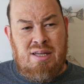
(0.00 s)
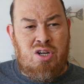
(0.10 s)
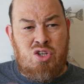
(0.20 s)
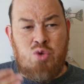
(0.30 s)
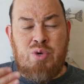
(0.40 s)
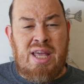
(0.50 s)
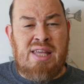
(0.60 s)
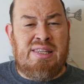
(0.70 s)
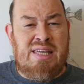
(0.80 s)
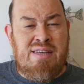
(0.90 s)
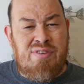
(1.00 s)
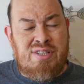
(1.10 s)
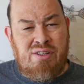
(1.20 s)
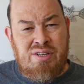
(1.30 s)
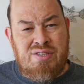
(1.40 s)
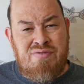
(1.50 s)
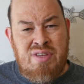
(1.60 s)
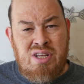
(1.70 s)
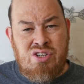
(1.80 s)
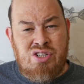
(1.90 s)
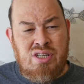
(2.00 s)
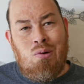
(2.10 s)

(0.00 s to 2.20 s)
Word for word: you know, you can't leave until it's finished,